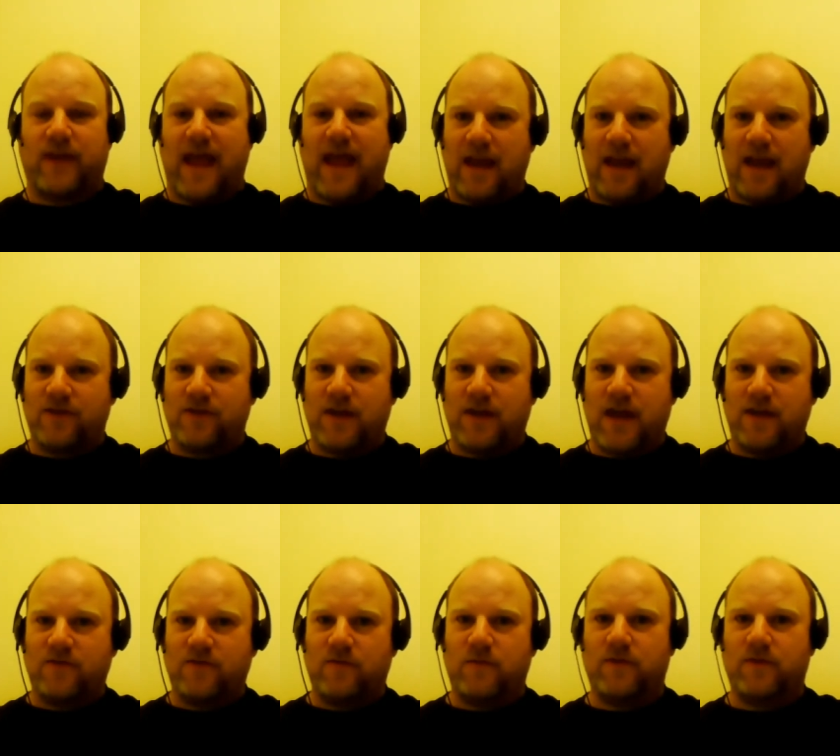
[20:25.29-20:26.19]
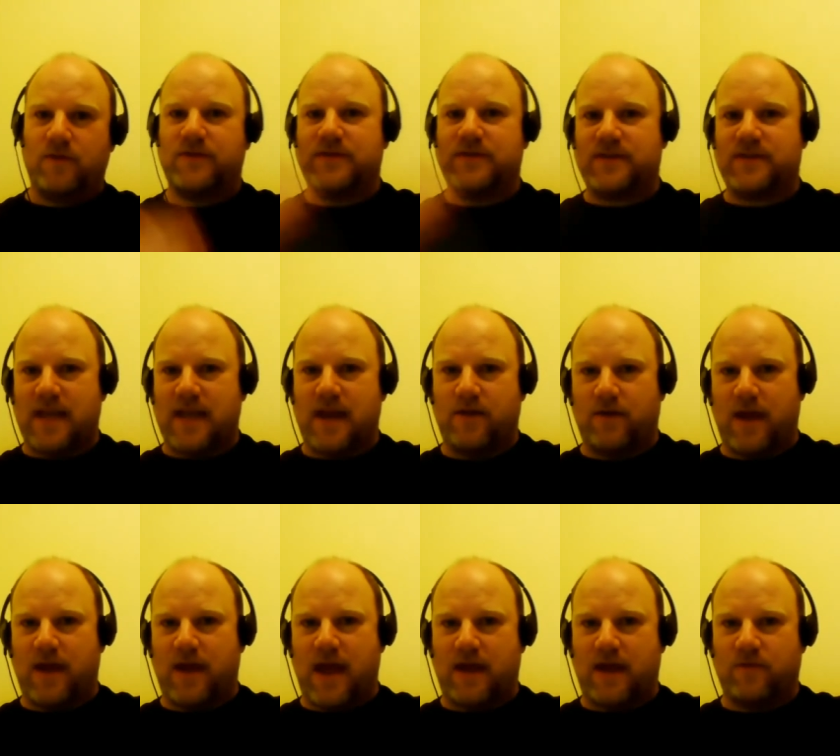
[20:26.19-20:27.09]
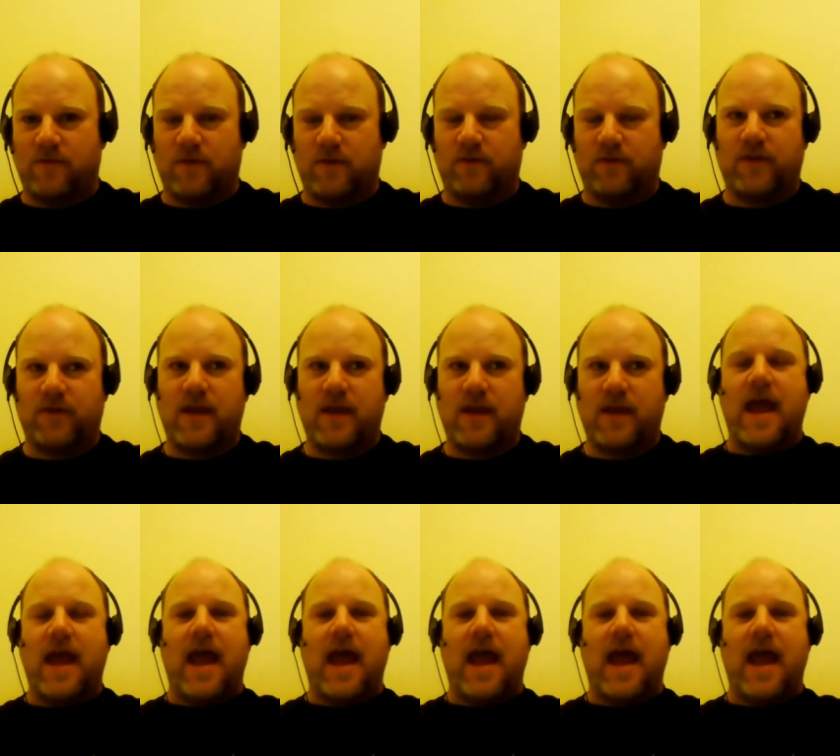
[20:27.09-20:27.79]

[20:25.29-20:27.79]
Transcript: There's action attributes and standard attributes.